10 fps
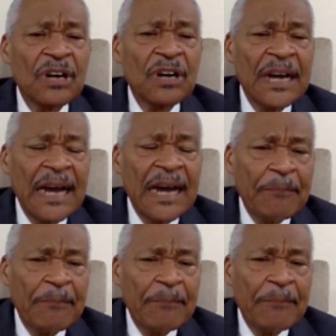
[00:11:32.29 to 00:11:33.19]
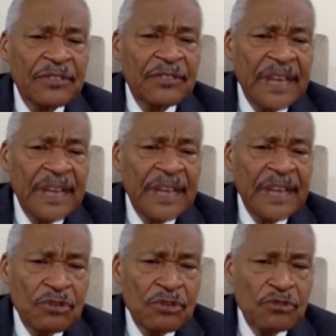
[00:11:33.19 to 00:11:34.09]
a bit of the
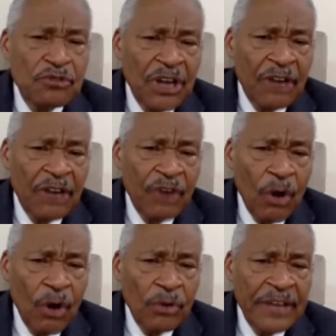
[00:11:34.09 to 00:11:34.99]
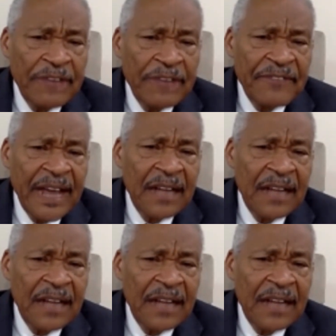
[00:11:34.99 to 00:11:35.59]
imagery of how they felt,